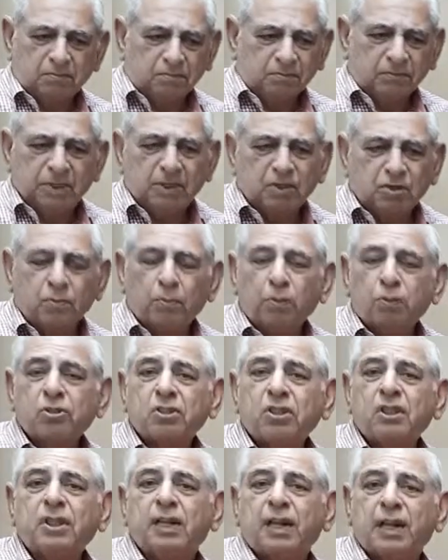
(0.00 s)
it's
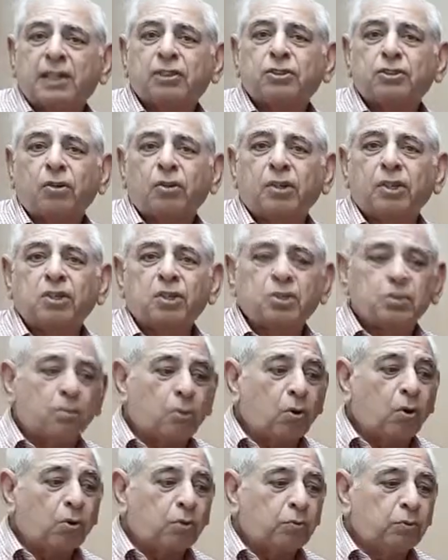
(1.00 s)
mostly electronic
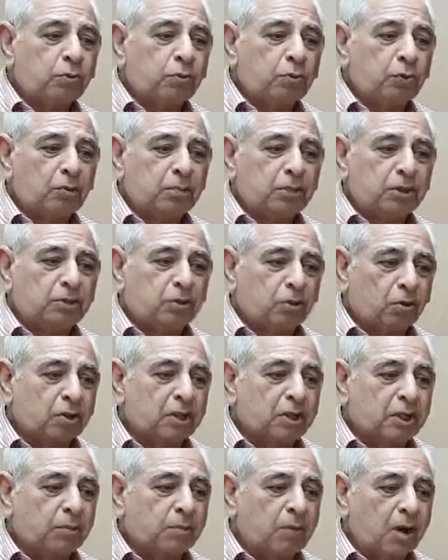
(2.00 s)
smog we will be
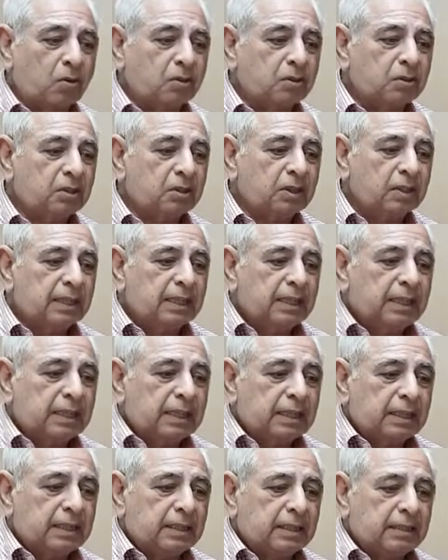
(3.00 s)
talking about,
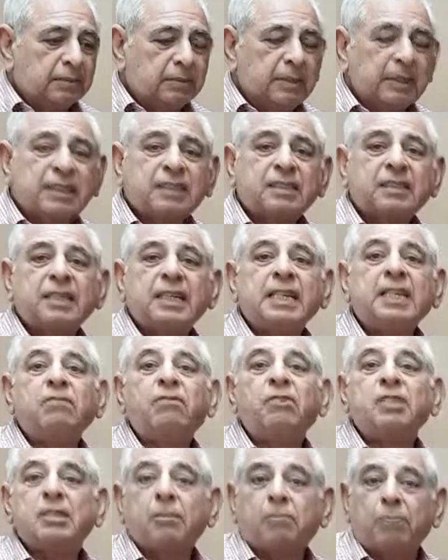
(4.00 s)
it's
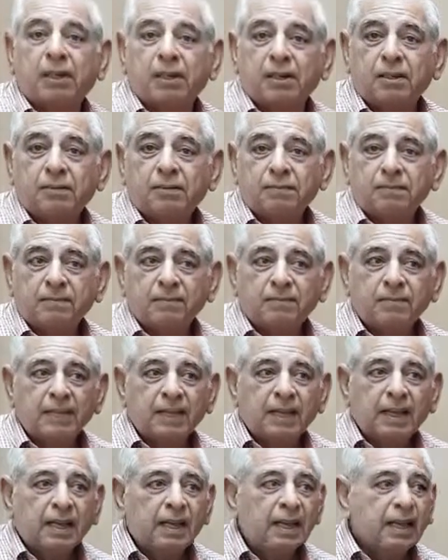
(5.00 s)
invisible.
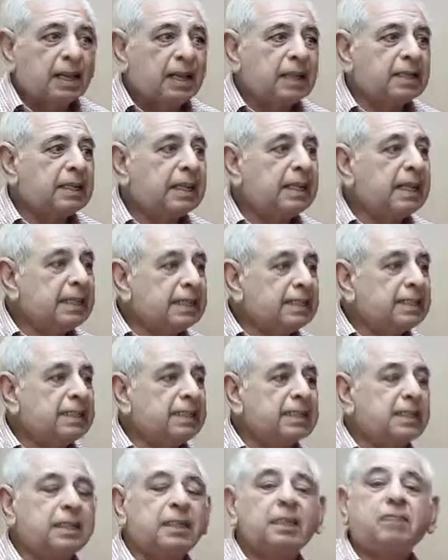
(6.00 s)
And
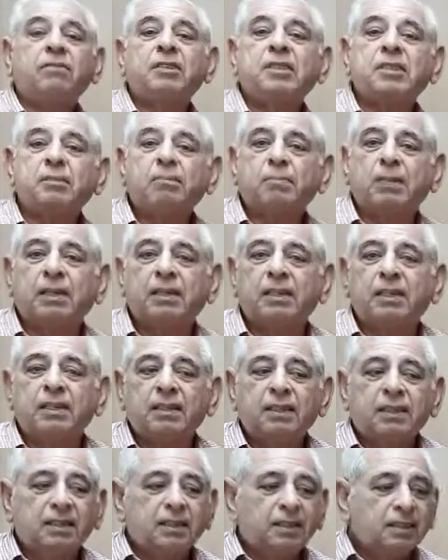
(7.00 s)
anything invisible
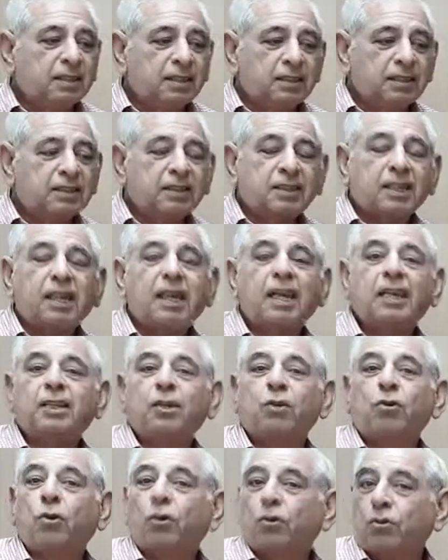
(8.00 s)
is like
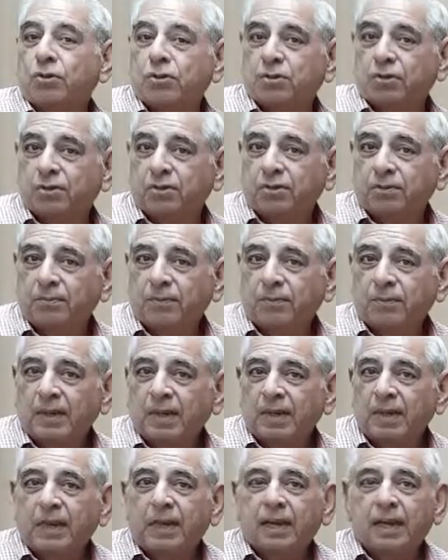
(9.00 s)
a ghost.
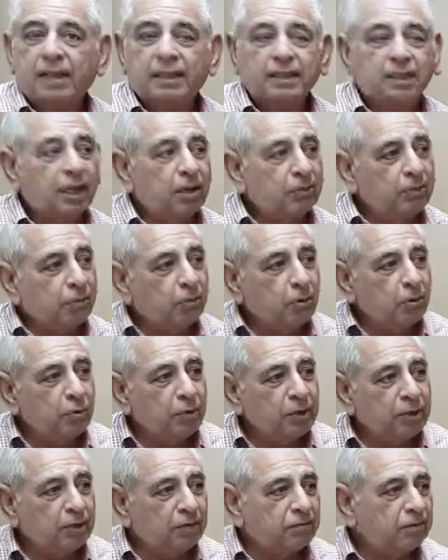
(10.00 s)
And therefore,
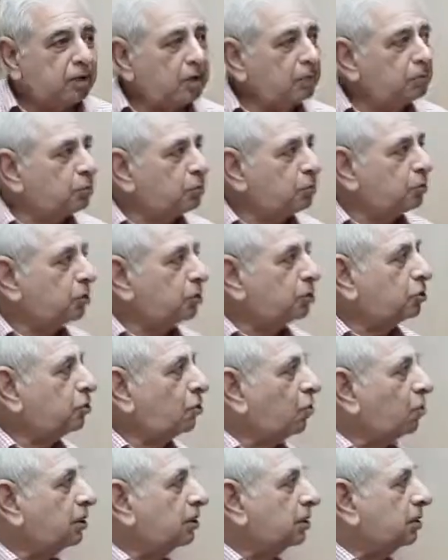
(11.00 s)
we have come to this
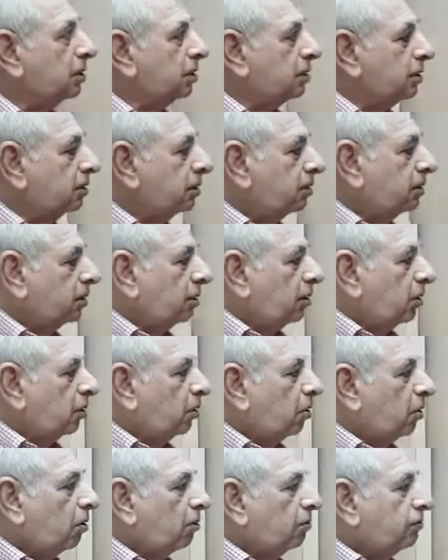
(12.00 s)
altar
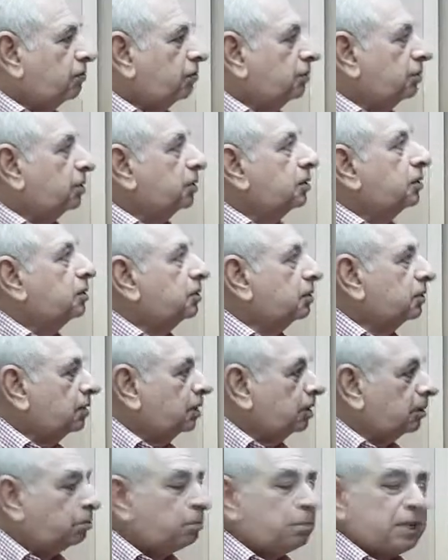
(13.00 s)
of
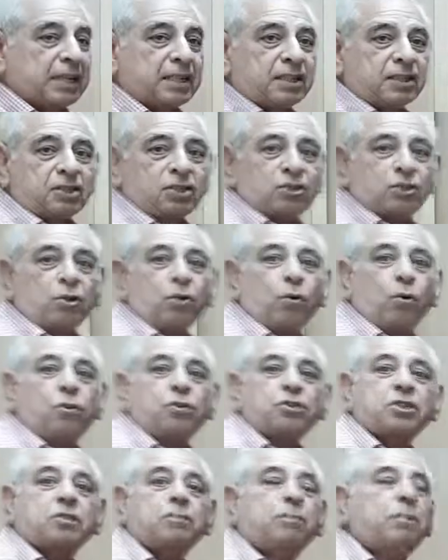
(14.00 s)
the biggest
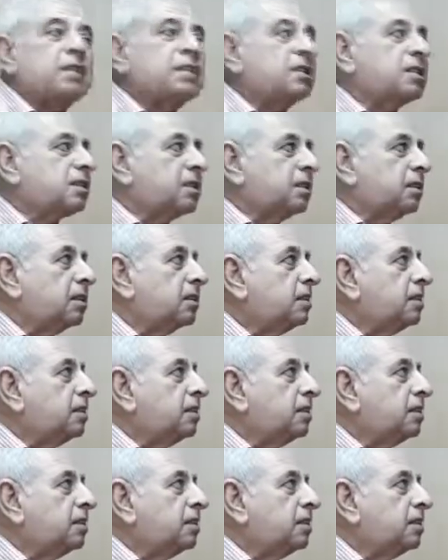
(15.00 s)
ghost buster.